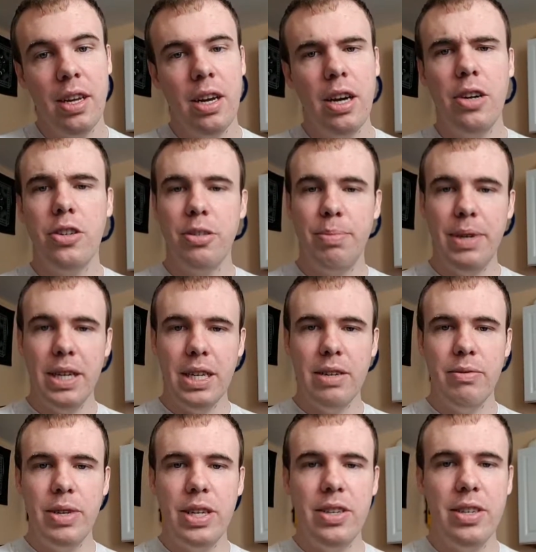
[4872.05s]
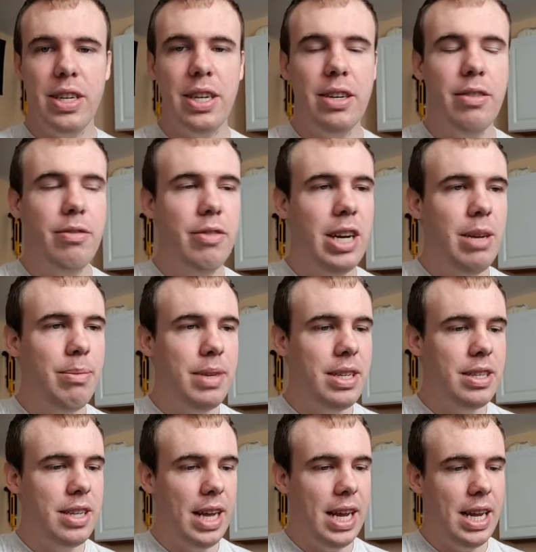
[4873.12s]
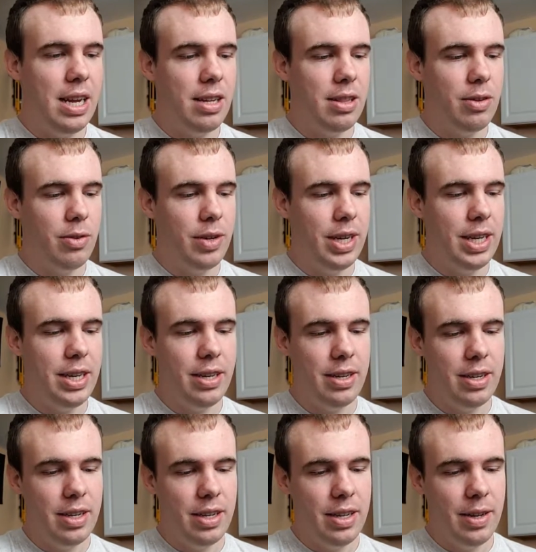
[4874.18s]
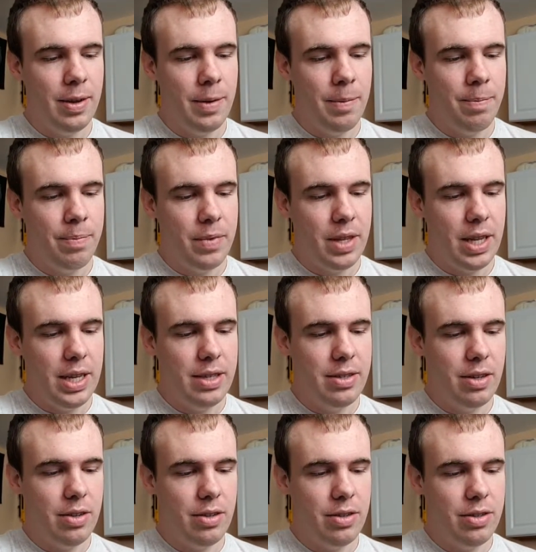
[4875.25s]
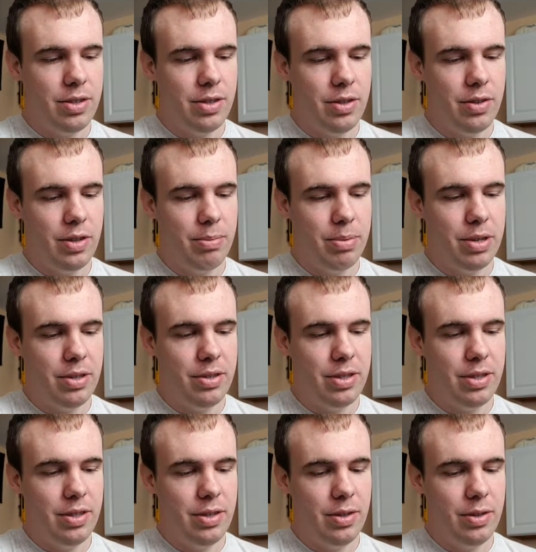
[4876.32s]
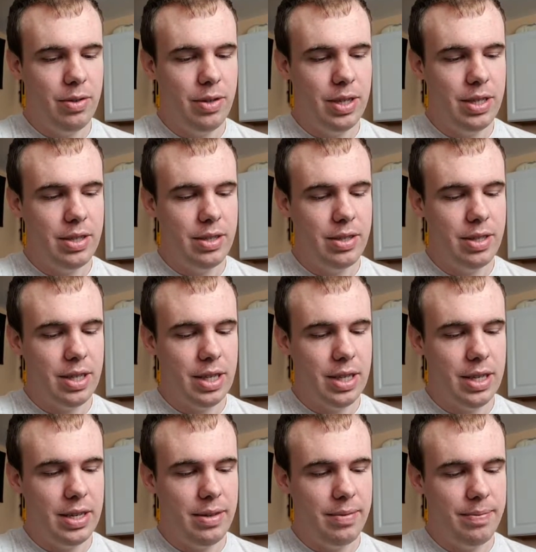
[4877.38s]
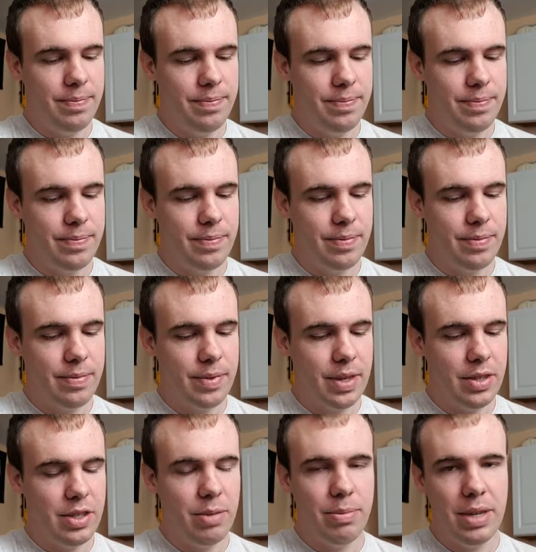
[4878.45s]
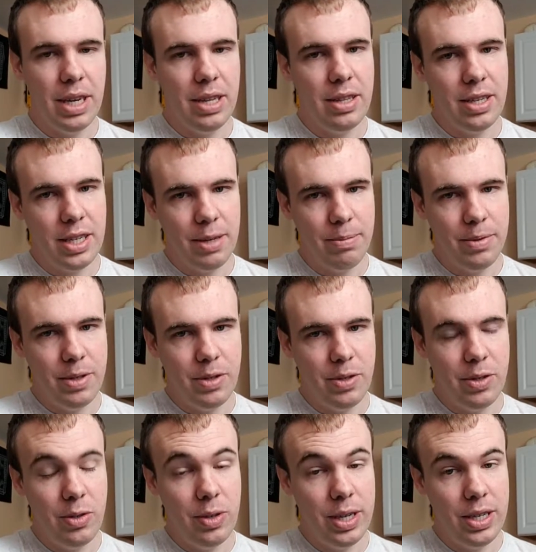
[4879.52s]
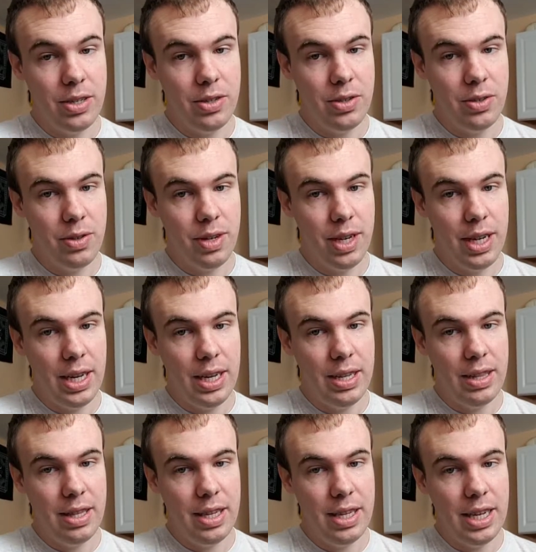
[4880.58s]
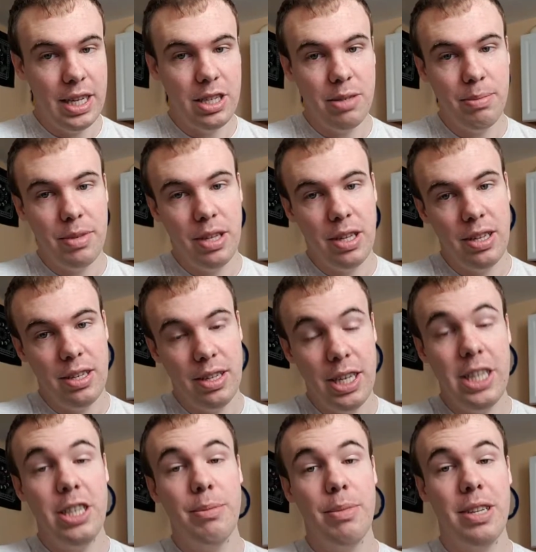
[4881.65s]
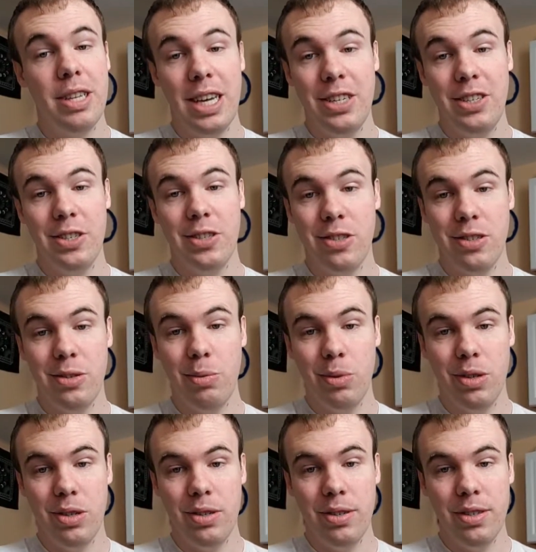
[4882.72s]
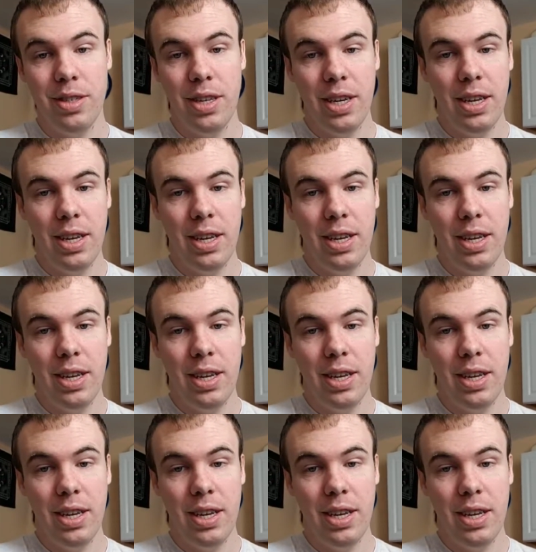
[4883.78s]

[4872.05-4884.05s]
Oh, speaking of which, uh, Raymond A. Cloyd is also a person who is um, somebody I look up to and who I enjoy in the entomolo- entomological world.